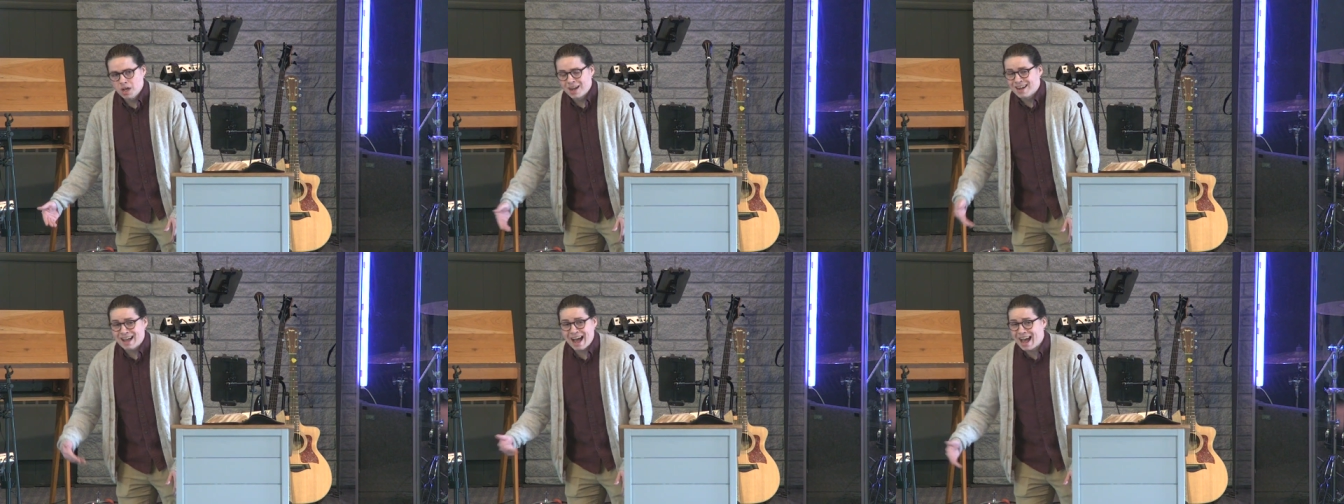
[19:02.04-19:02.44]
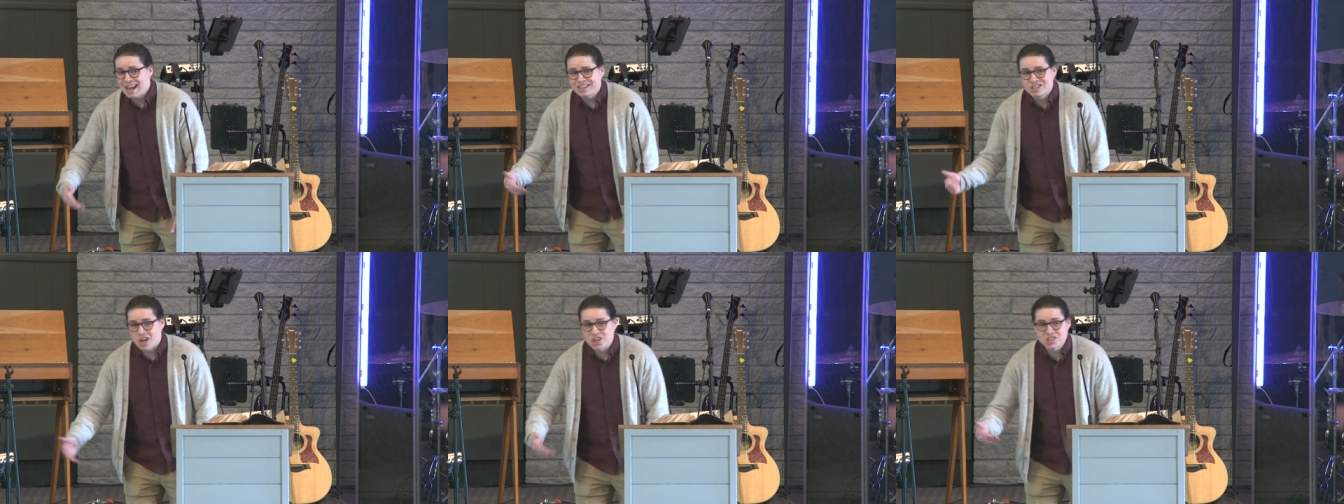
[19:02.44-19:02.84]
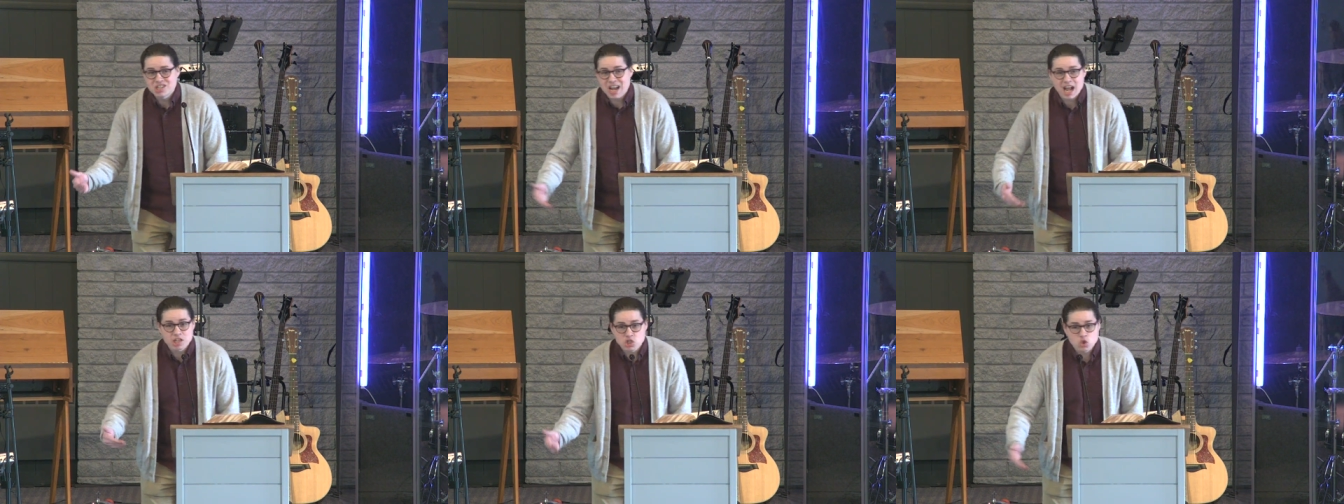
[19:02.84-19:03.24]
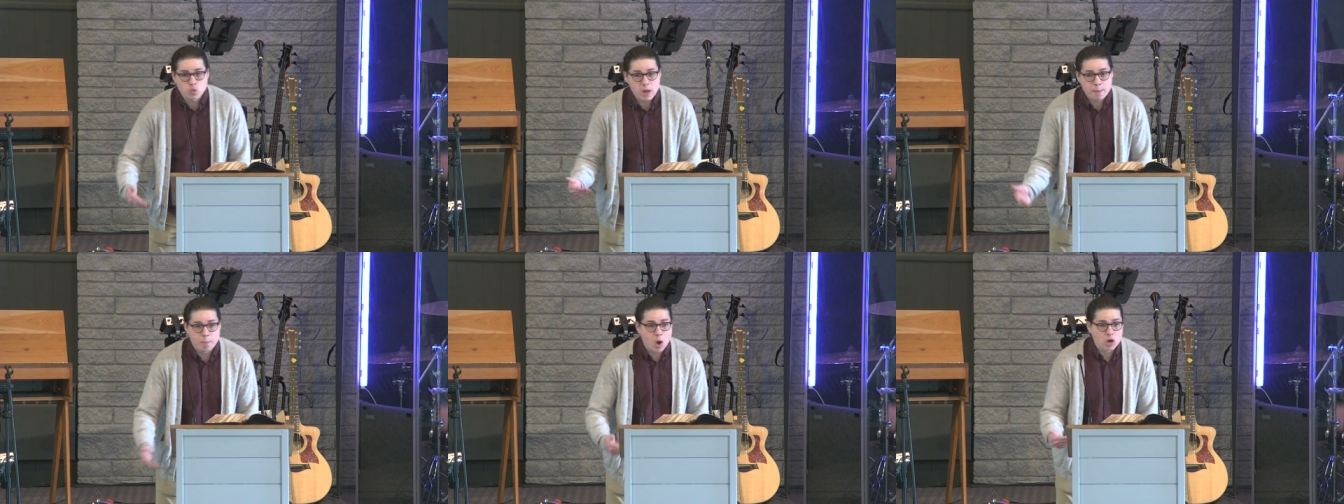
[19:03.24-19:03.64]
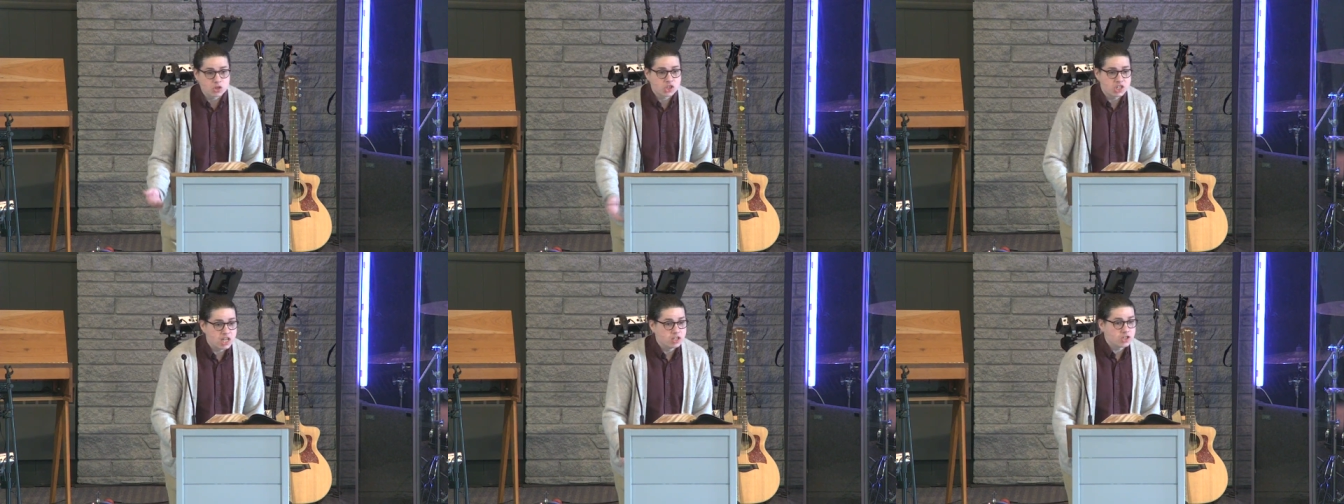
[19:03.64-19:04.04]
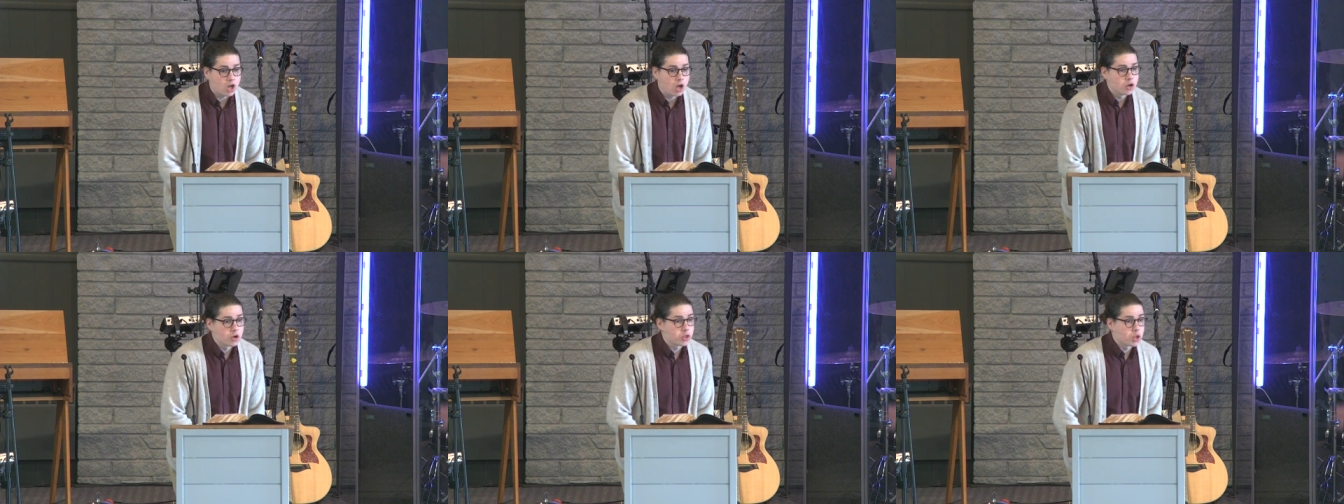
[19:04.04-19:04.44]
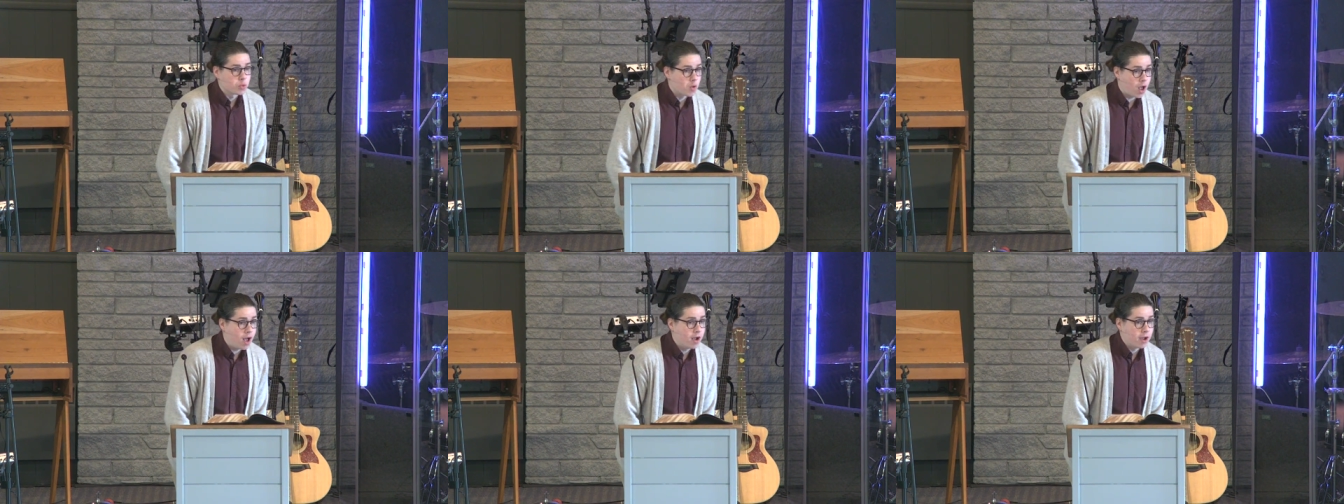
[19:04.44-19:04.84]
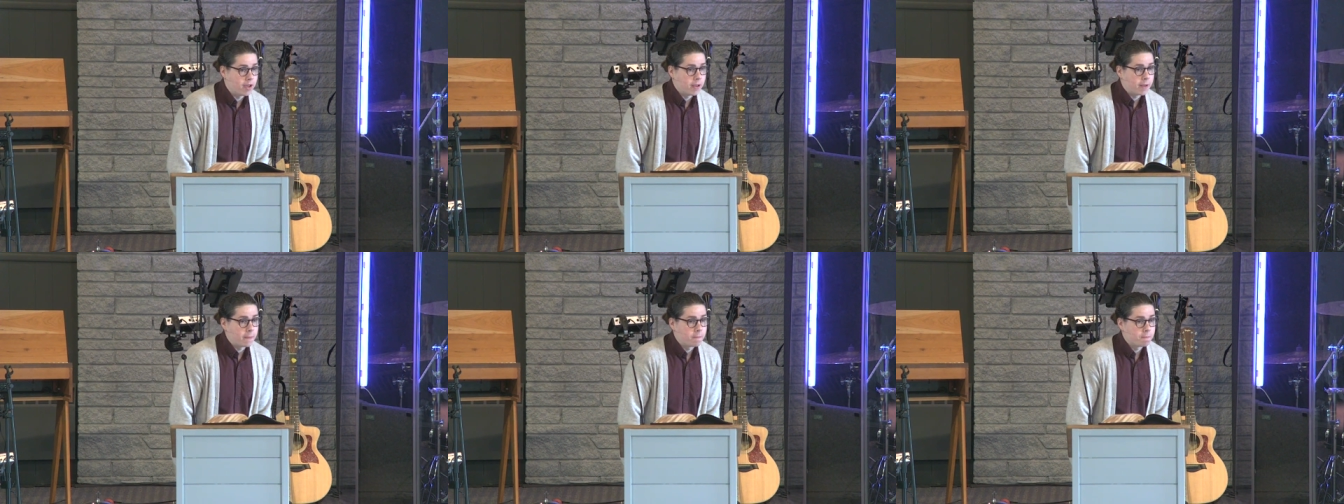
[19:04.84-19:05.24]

God does not sweep our sins under the rug